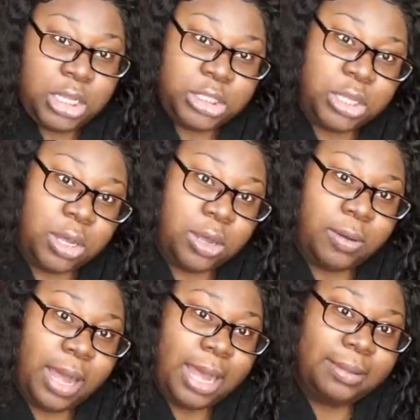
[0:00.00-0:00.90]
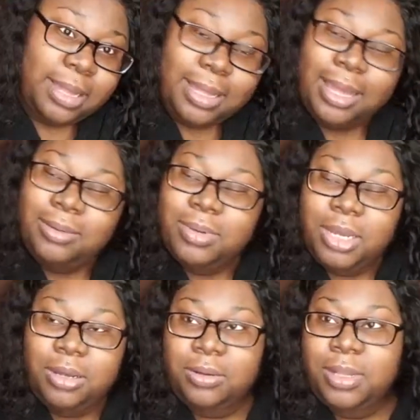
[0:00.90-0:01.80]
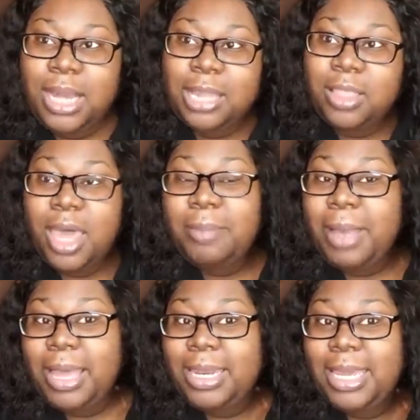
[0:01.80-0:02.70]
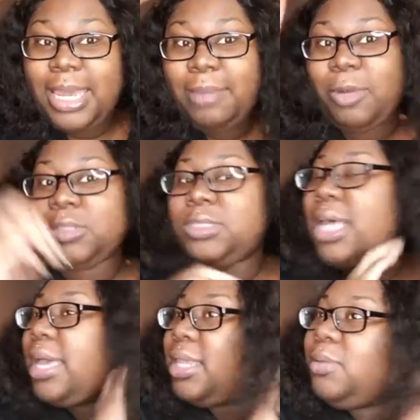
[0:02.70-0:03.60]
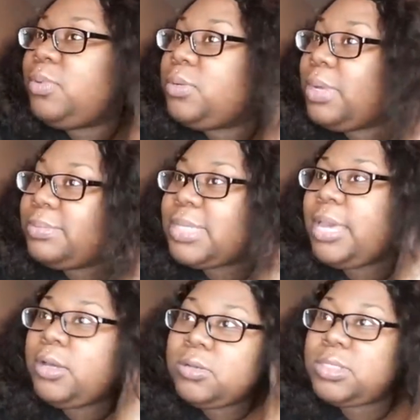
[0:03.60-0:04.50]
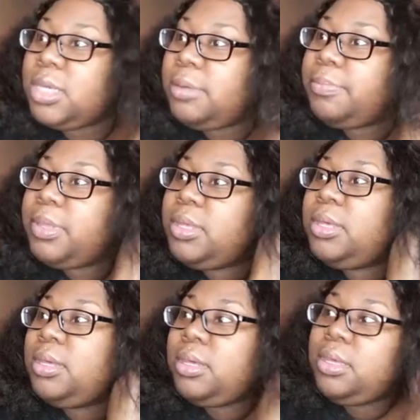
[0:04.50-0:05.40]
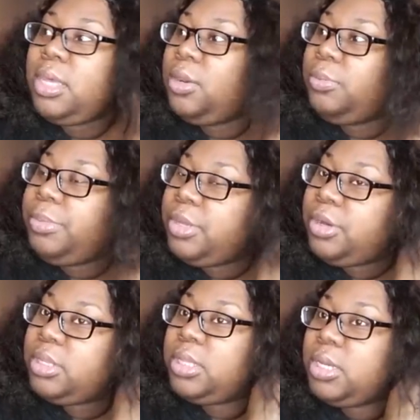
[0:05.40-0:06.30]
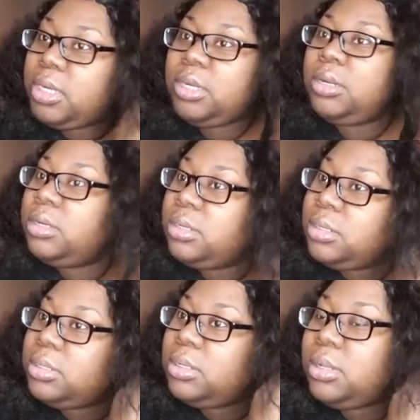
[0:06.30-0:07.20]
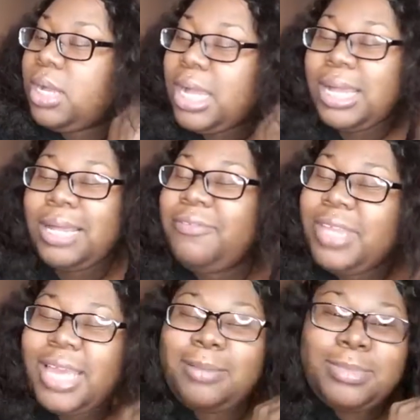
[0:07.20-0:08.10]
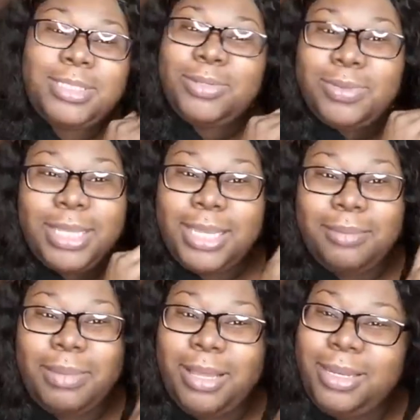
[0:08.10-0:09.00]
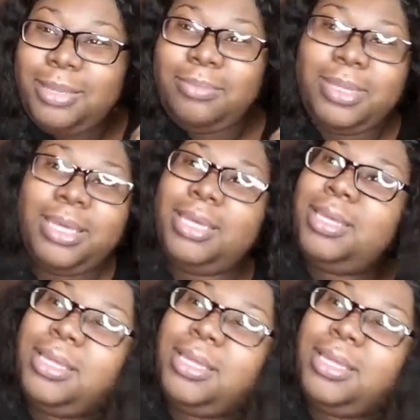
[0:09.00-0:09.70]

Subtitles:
So I don't know, I thought about it, and most likely when the website goes up, it'll be on there. I feel like I'm still thinking about it, but